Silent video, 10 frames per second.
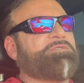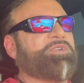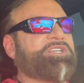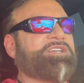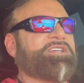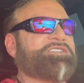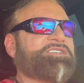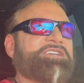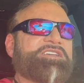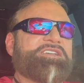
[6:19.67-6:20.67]
because
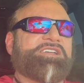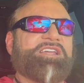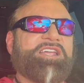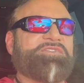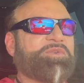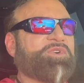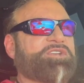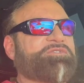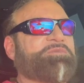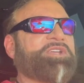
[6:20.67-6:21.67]
if it
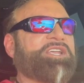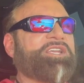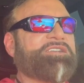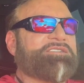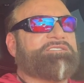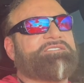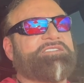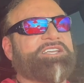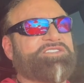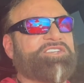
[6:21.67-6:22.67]
works for me,
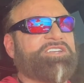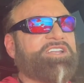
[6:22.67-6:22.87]
that's good